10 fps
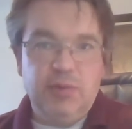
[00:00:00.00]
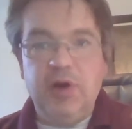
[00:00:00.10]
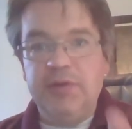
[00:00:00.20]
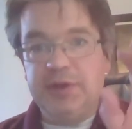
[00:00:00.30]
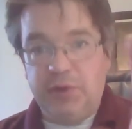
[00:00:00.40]

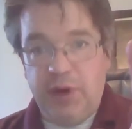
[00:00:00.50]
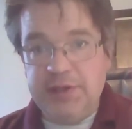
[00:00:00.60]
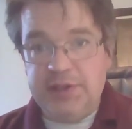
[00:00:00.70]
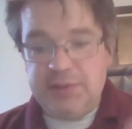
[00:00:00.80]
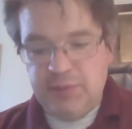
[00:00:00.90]
Well, the
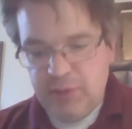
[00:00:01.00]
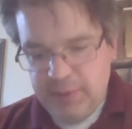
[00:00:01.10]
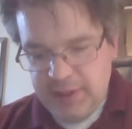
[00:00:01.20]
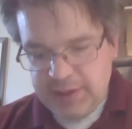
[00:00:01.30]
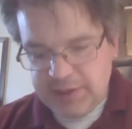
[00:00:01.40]
crisis
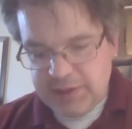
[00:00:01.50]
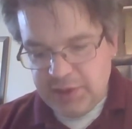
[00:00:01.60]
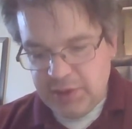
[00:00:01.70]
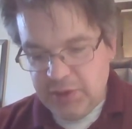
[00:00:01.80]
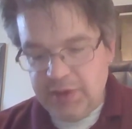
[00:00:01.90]
moment has
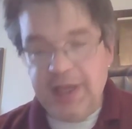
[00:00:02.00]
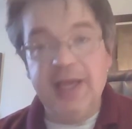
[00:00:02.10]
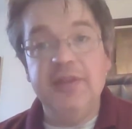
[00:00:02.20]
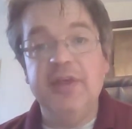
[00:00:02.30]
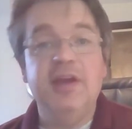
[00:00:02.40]
occurred,
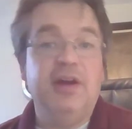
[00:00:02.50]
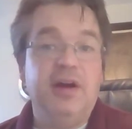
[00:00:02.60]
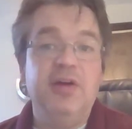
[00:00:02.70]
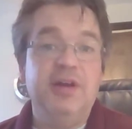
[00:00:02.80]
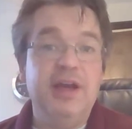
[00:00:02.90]
and they
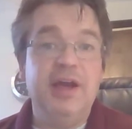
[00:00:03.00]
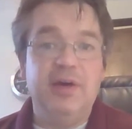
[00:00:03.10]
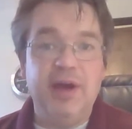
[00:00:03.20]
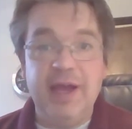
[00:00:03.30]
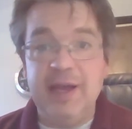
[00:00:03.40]
are
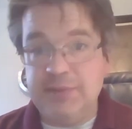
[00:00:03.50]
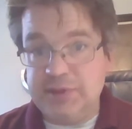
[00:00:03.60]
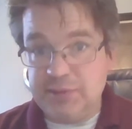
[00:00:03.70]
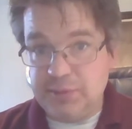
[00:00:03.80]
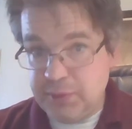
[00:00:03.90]
now
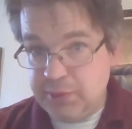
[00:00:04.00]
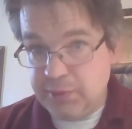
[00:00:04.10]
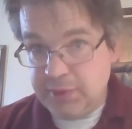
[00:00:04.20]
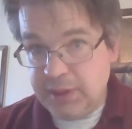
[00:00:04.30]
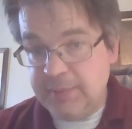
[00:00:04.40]

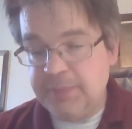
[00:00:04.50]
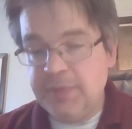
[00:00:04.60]
absolutely